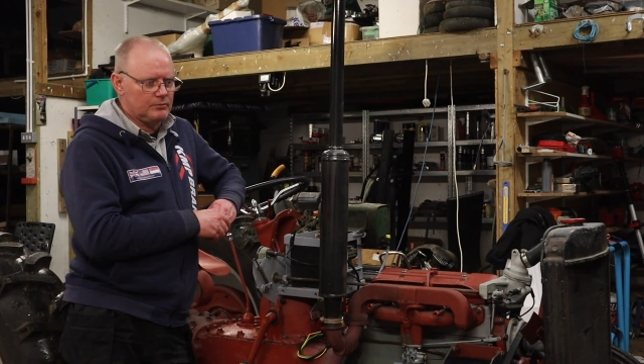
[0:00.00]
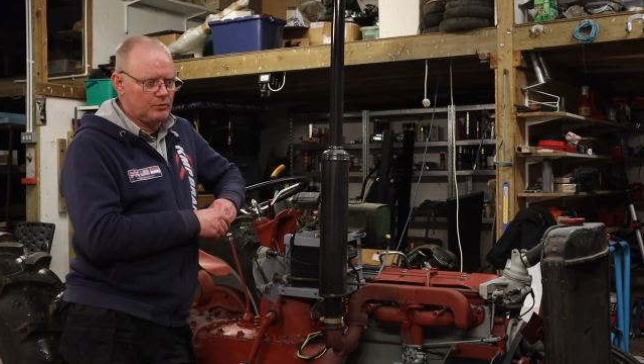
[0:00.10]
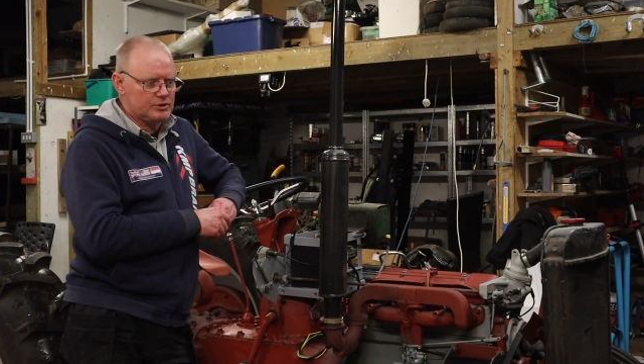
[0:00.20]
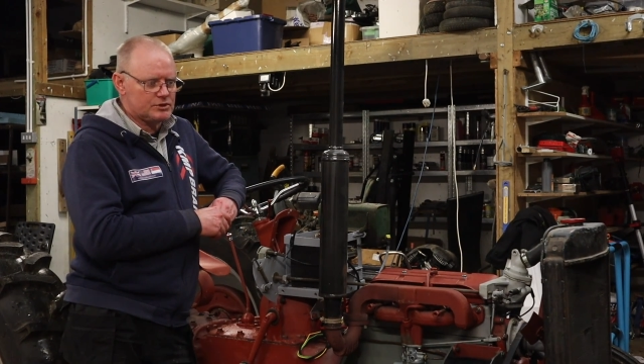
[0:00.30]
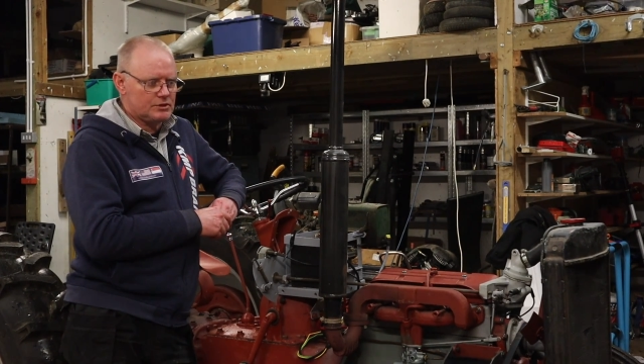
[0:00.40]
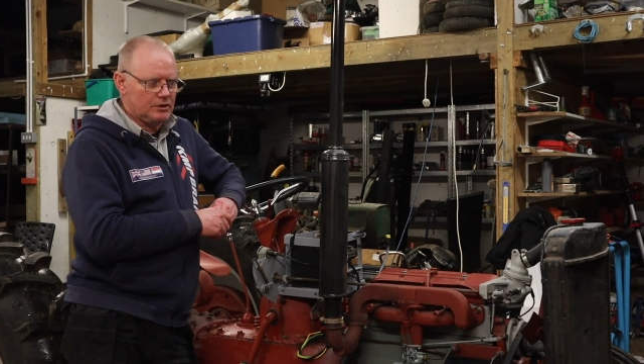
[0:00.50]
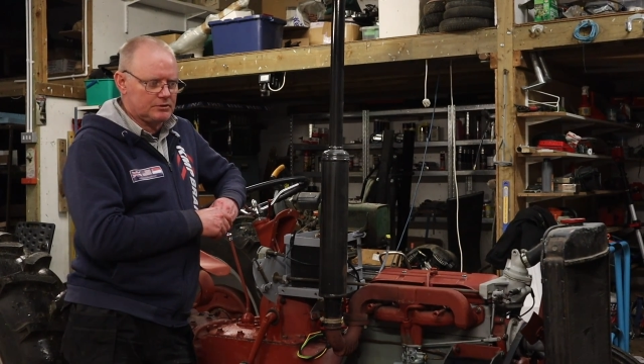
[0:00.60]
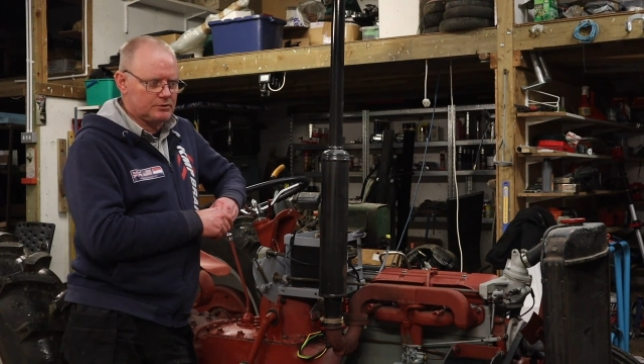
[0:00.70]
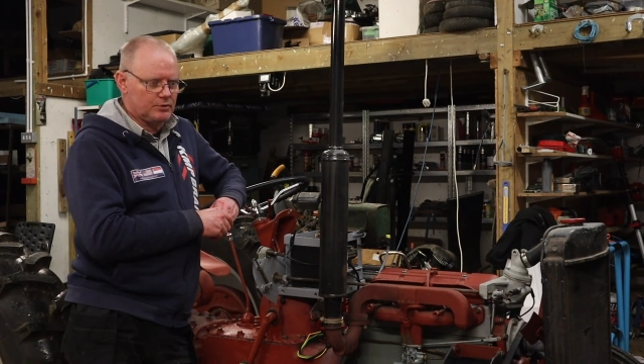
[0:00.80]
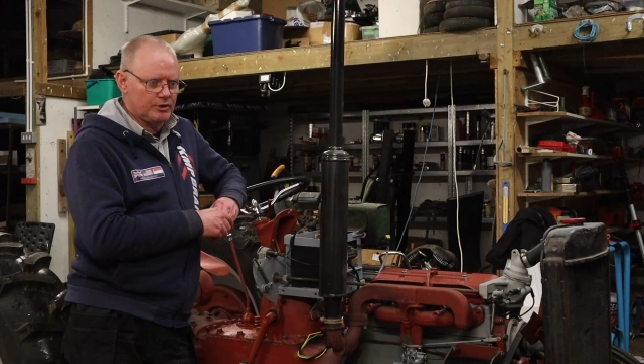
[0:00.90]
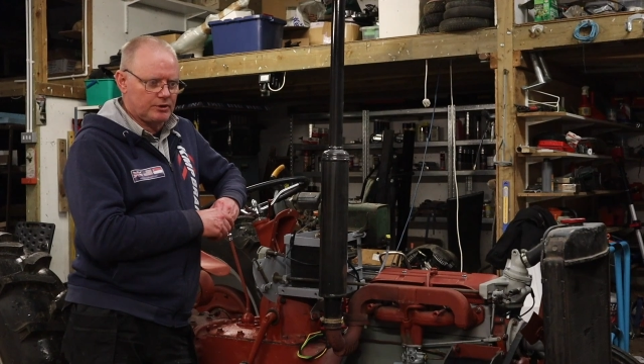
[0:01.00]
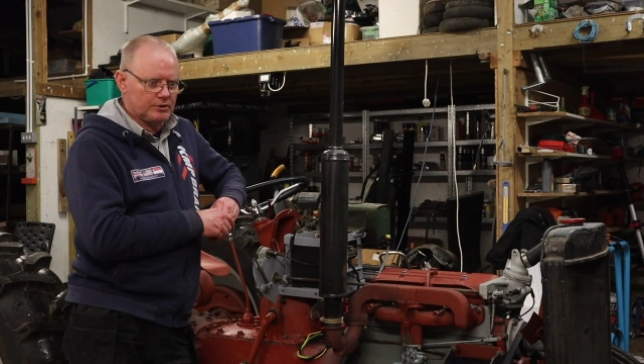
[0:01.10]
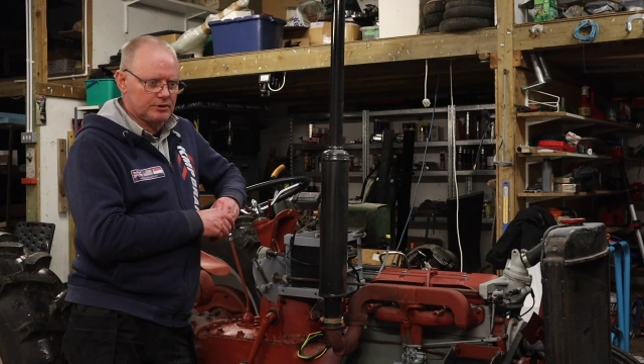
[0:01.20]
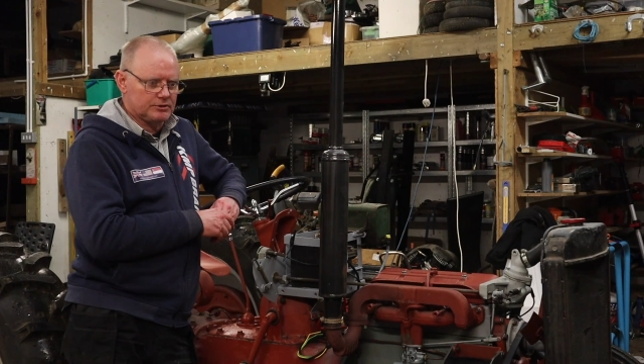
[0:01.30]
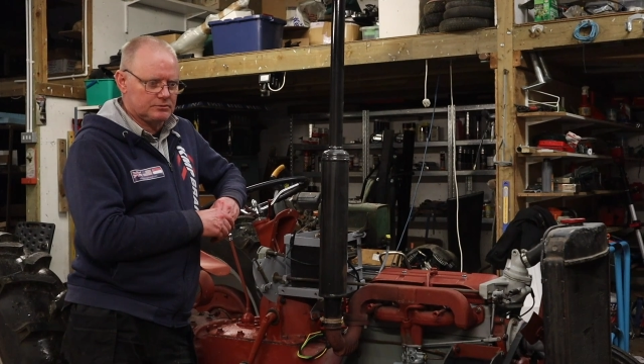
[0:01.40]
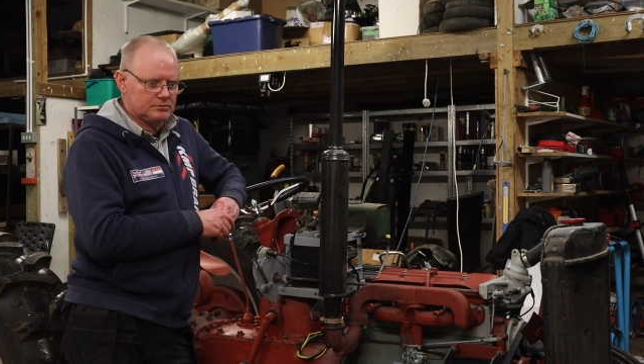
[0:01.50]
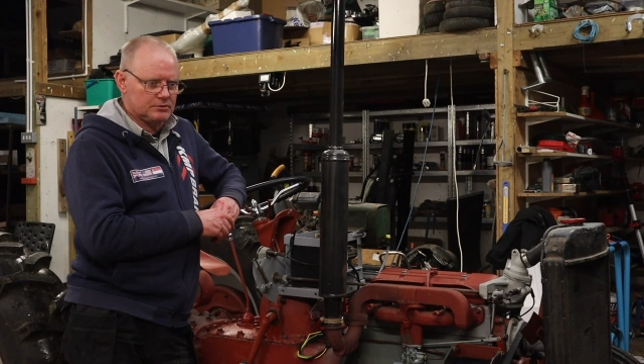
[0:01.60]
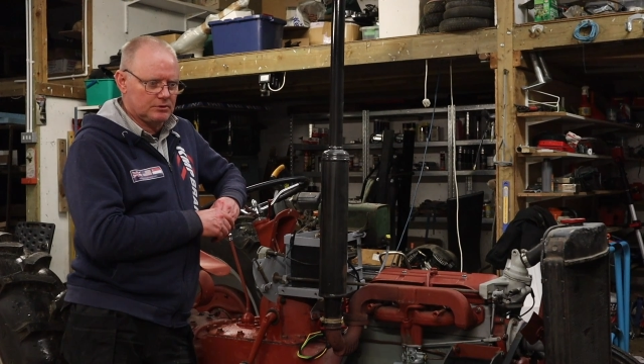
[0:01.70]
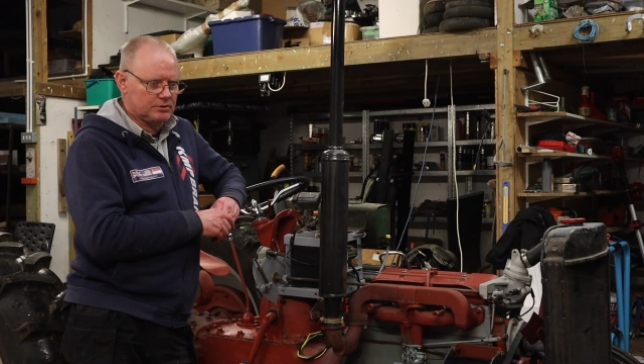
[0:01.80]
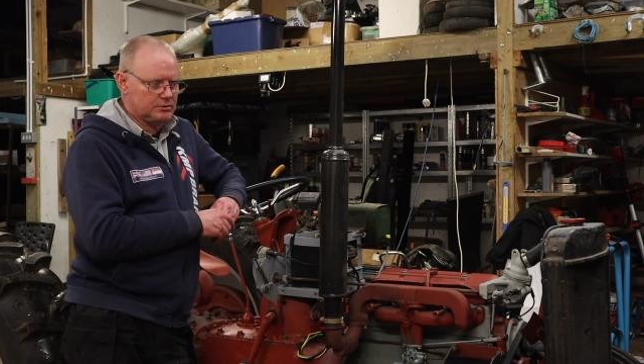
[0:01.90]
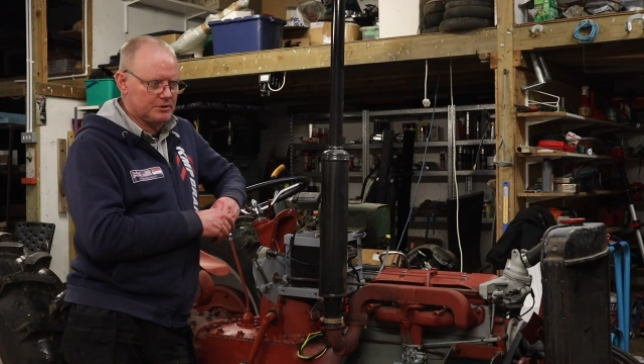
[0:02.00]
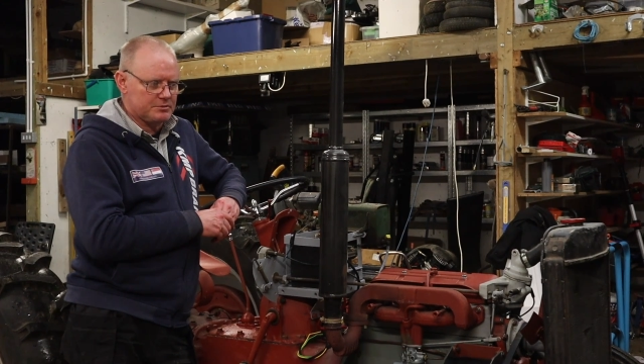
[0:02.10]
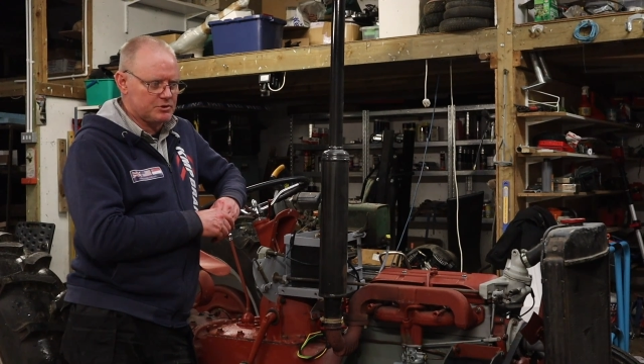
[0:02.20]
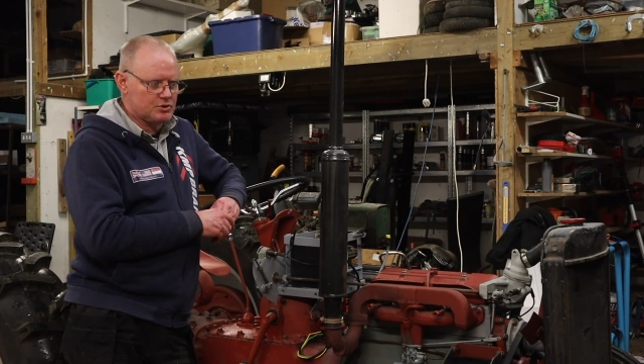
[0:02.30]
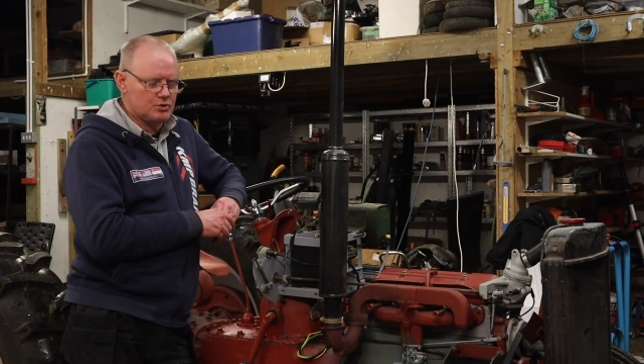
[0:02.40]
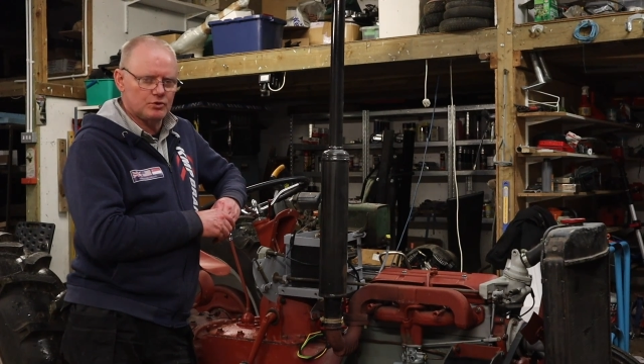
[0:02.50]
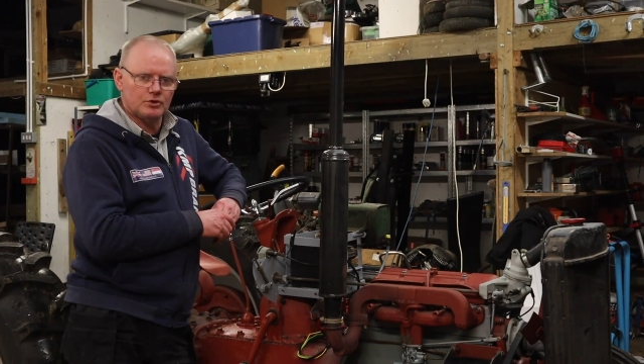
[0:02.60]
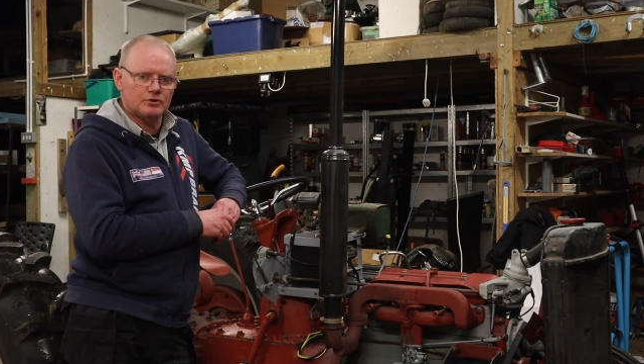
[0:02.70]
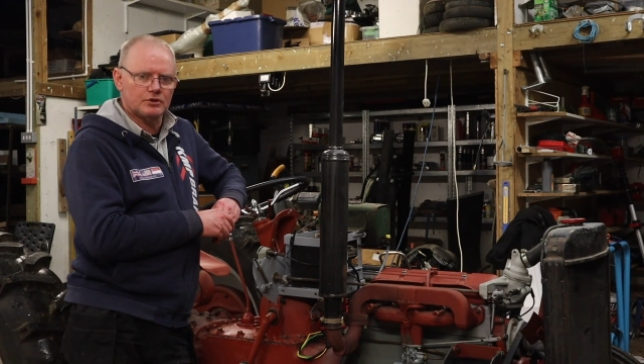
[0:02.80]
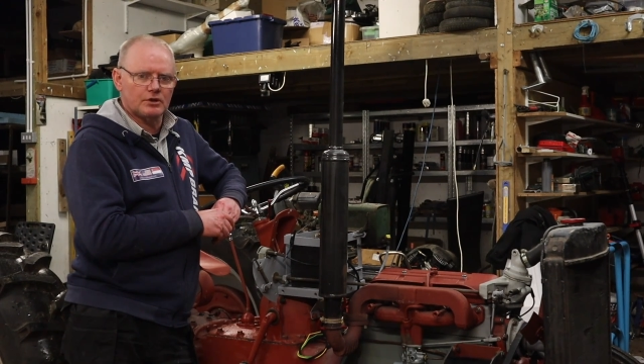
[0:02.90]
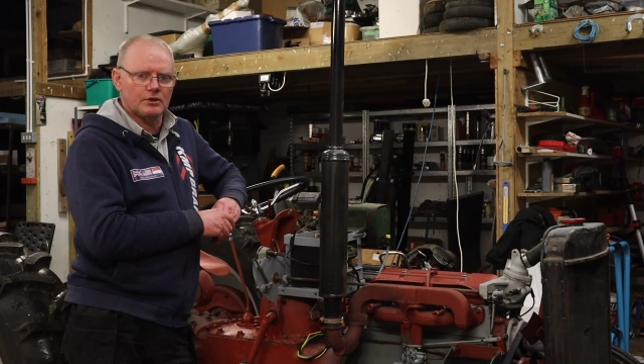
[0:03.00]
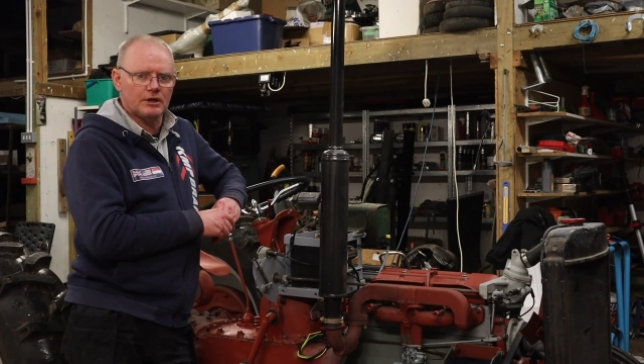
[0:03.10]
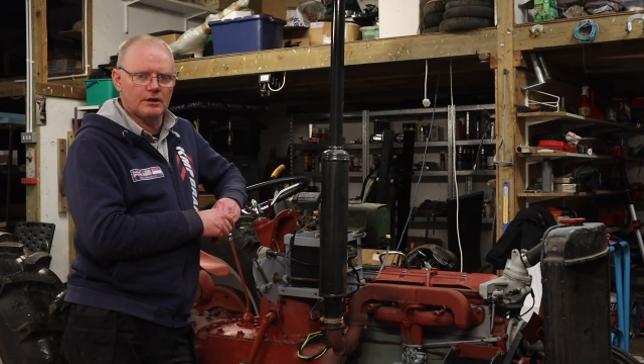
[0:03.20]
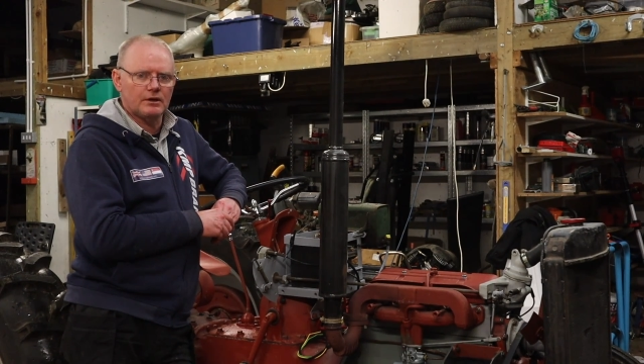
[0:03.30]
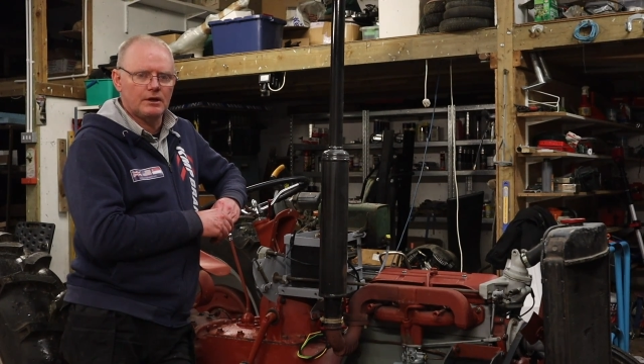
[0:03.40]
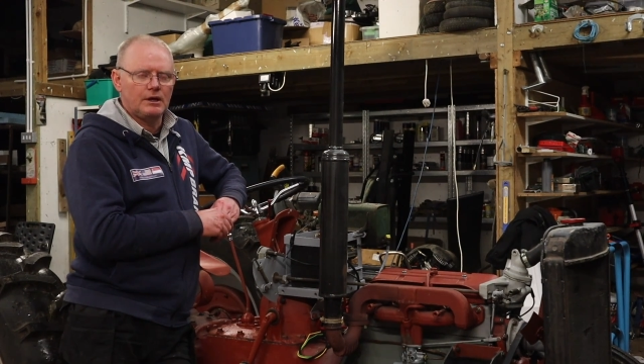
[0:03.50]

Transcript: We started work on it. Must be 2 years ago now.